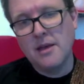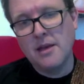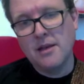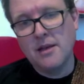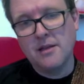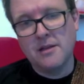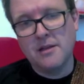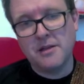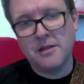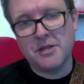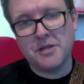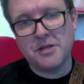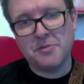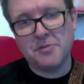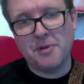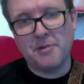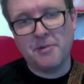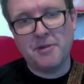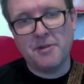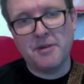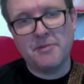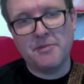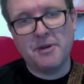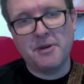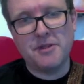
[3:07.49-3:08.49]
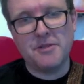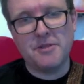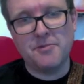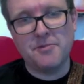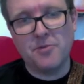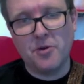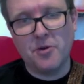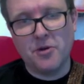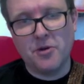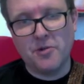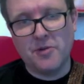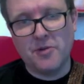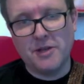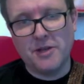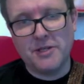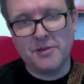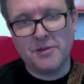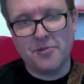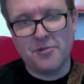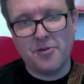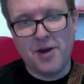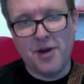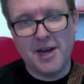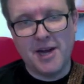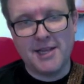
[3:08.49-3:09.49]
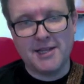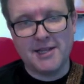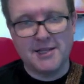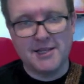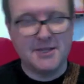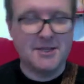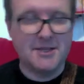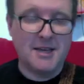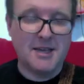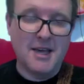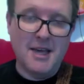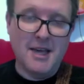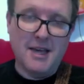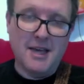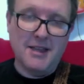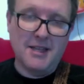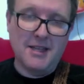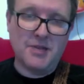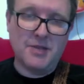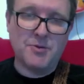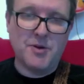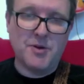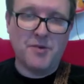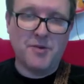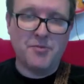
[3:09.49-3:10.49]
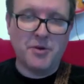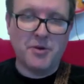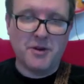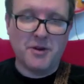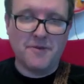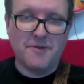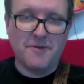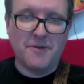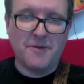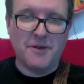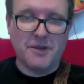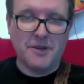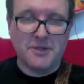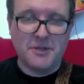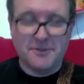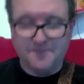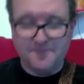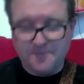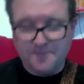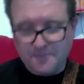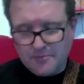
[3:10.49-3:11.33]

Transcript: This is probably the most important one to practice. That's why I put it first.